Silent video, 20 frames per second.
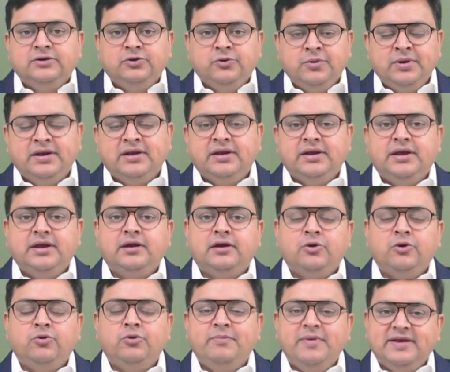You will
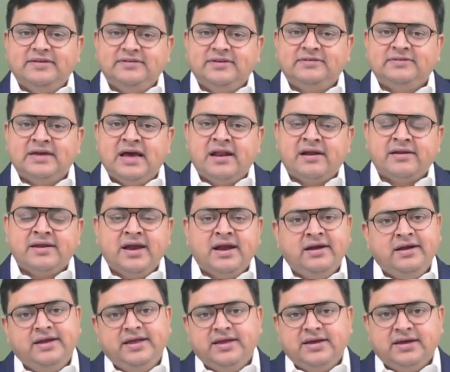include basic salary
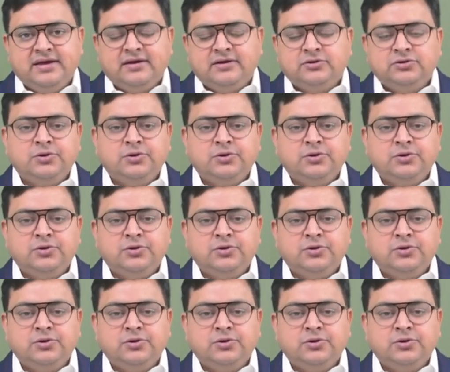and DA.